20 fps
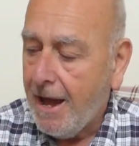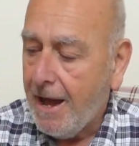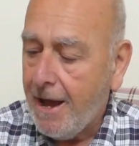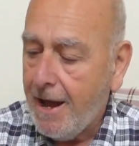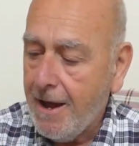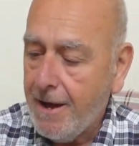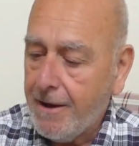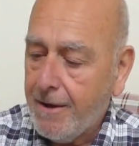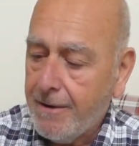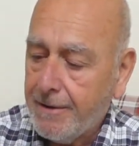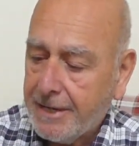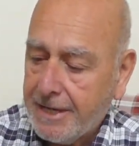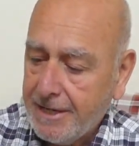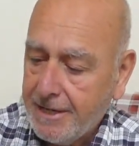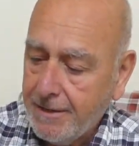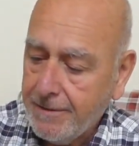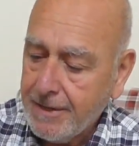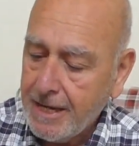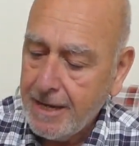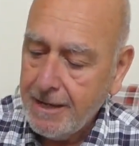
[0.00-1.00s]
Okie
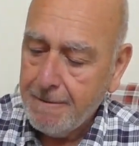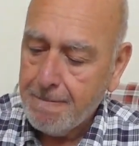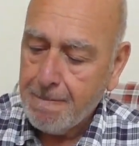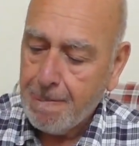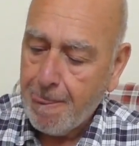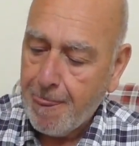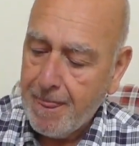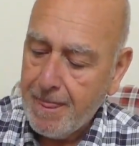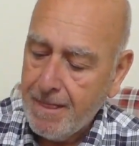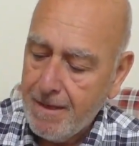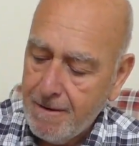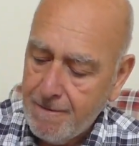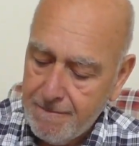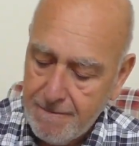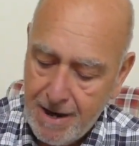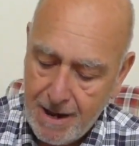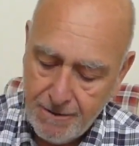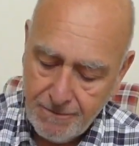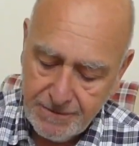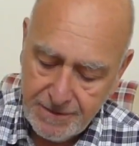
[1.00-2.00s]
dokie.
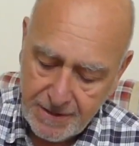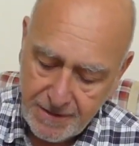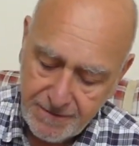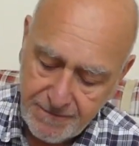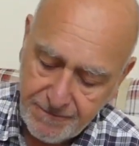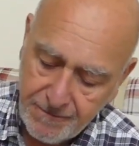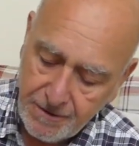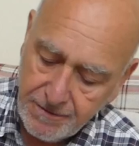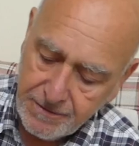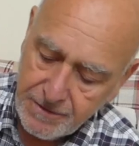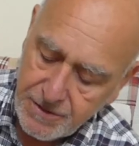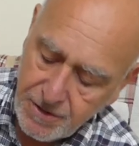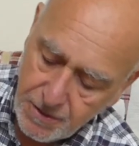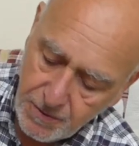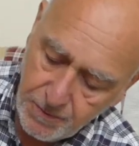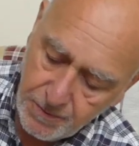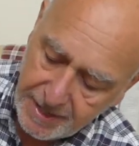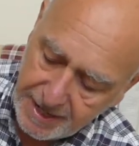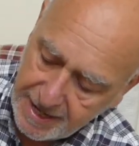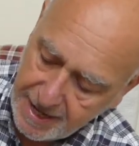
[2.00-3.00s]
Round at the front
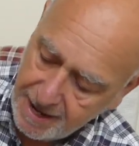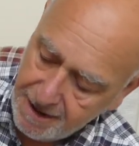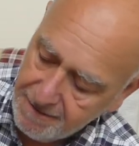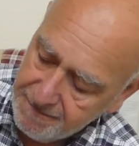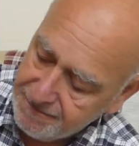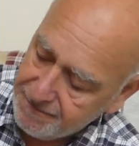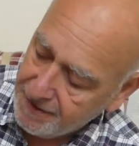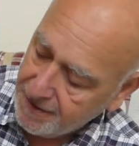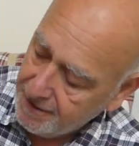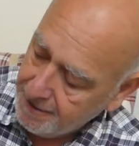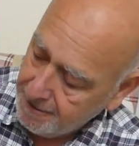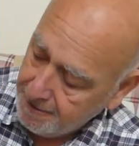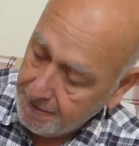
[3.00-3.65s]
we have